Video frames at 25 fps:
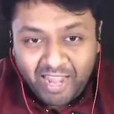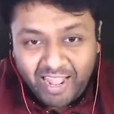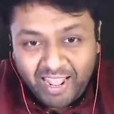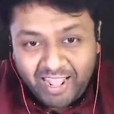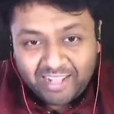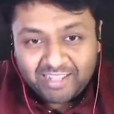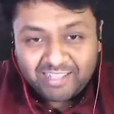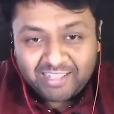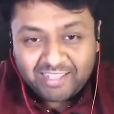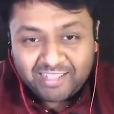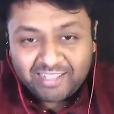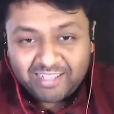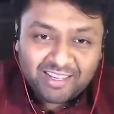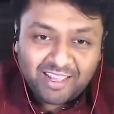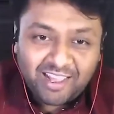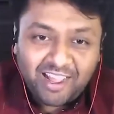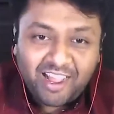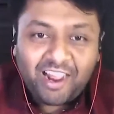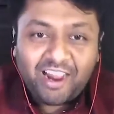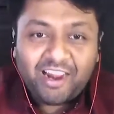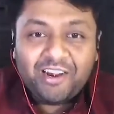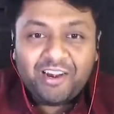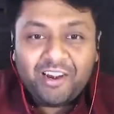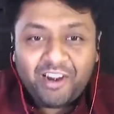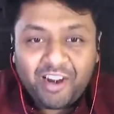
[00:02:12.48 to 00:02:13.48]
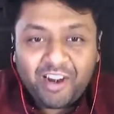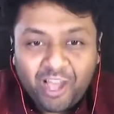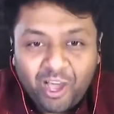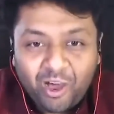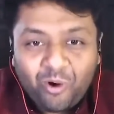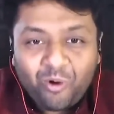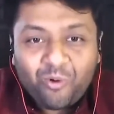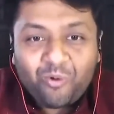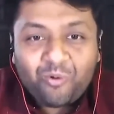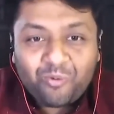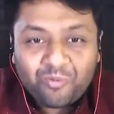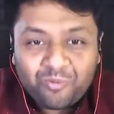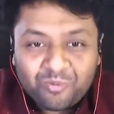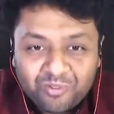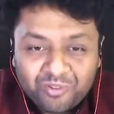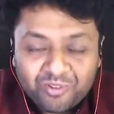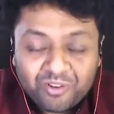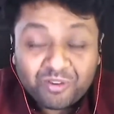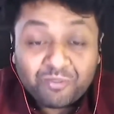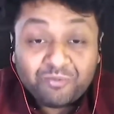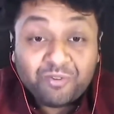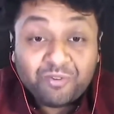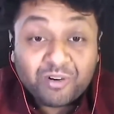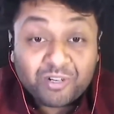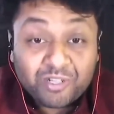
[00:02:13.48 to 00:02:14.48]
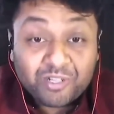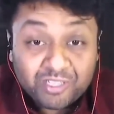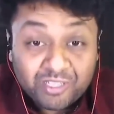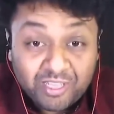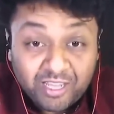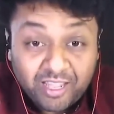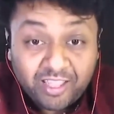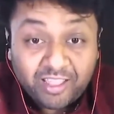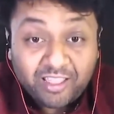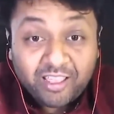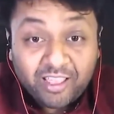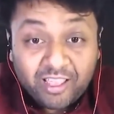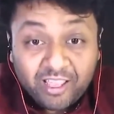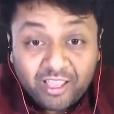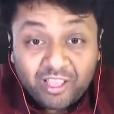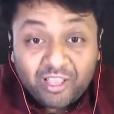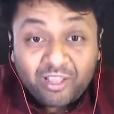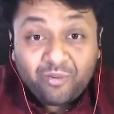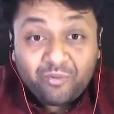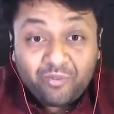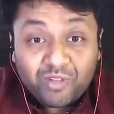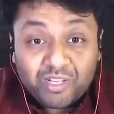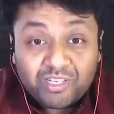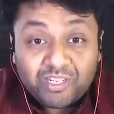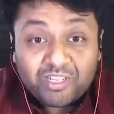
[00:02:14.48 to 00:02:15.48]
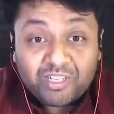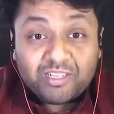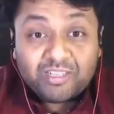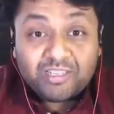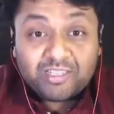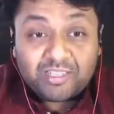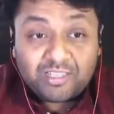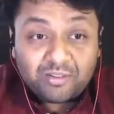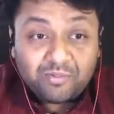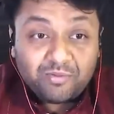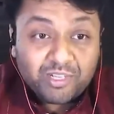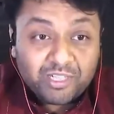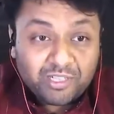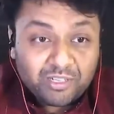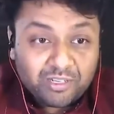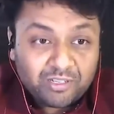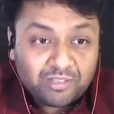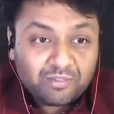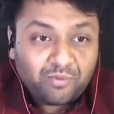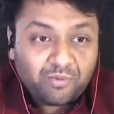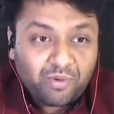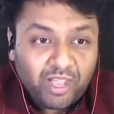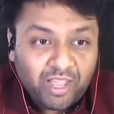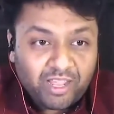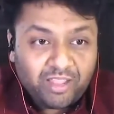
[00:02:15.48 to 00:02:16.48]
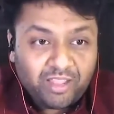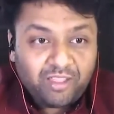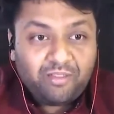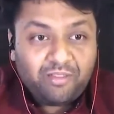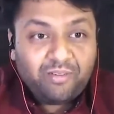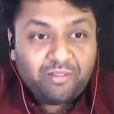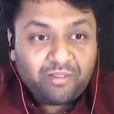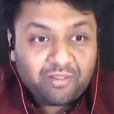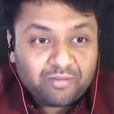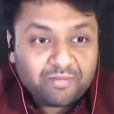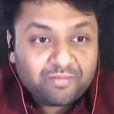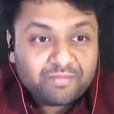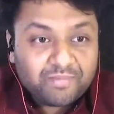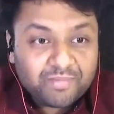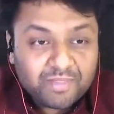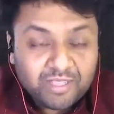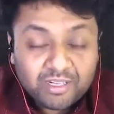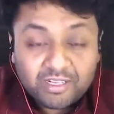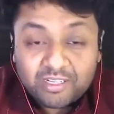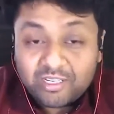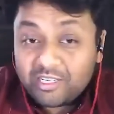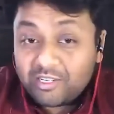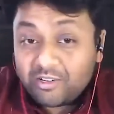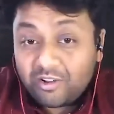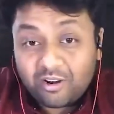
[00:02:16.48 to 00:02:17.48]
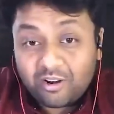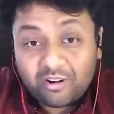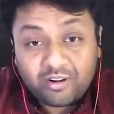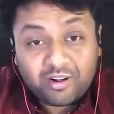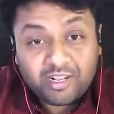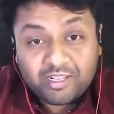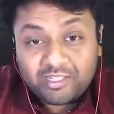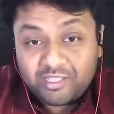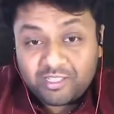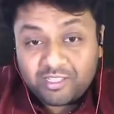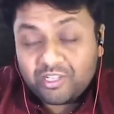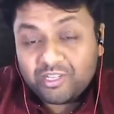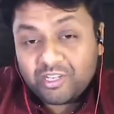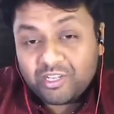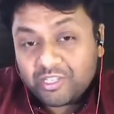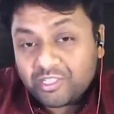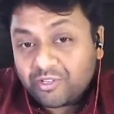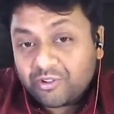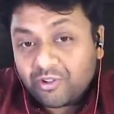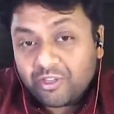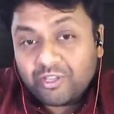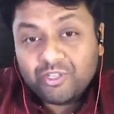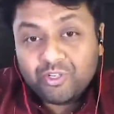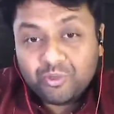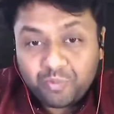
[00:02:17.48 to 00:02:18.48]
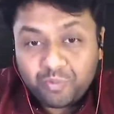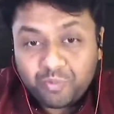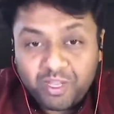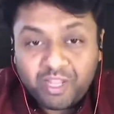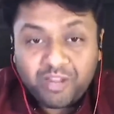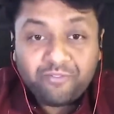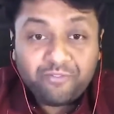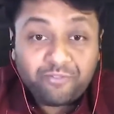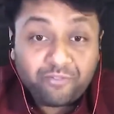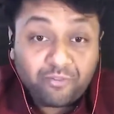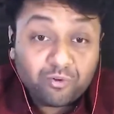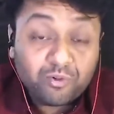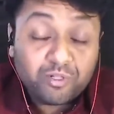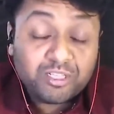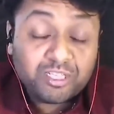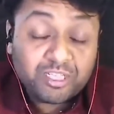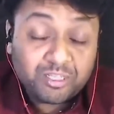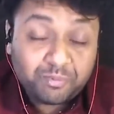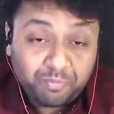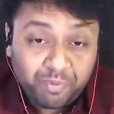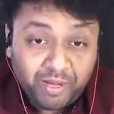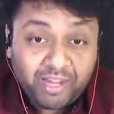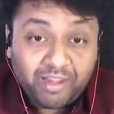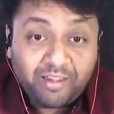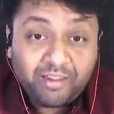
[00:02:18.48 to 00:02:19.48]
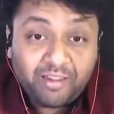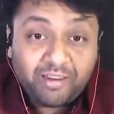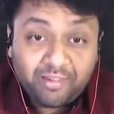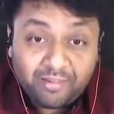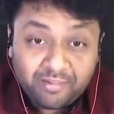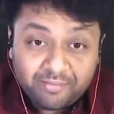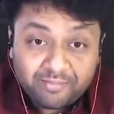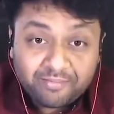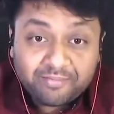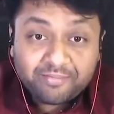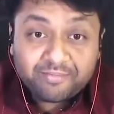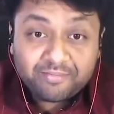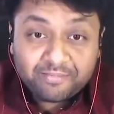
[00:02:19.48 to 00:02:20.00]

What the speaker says: plans are now reversing, which is why the de-dollarization is going to be in full speed.